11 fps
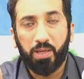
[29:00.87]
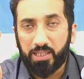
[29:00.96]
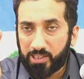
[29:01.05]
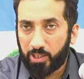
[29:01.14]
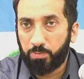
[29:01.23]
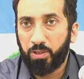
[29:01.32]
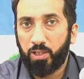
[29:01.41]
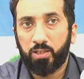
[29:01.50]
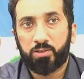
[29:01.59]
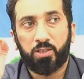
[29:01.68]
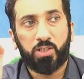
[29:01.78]
basic
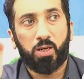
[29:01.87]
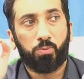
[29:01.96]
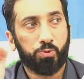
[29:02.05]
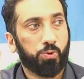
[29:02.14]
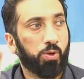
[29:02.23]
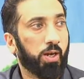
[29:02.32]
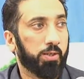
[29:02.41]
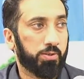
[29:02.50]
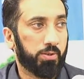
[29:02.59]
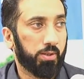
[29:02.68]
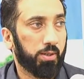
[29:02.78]
meaning, tajawuzul had.